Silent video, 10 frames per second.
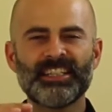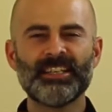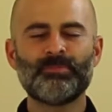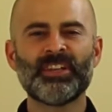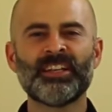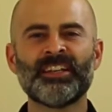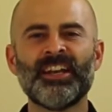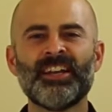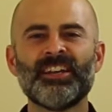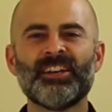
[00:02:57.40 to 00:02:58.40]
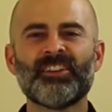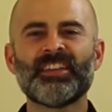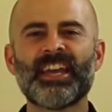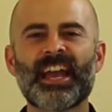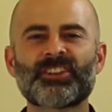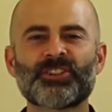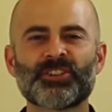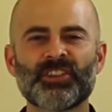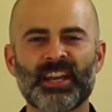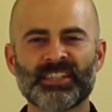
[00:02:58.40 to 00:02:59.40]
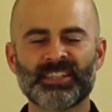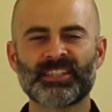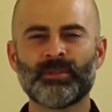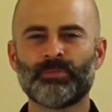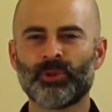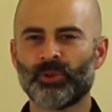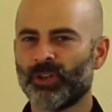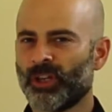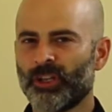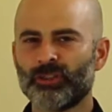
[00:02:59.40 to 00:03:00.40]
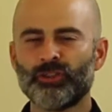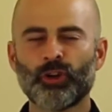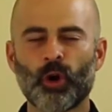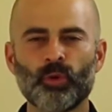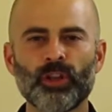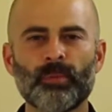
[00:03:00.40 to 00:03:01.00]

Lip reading: Keeping the exercise simple. Don't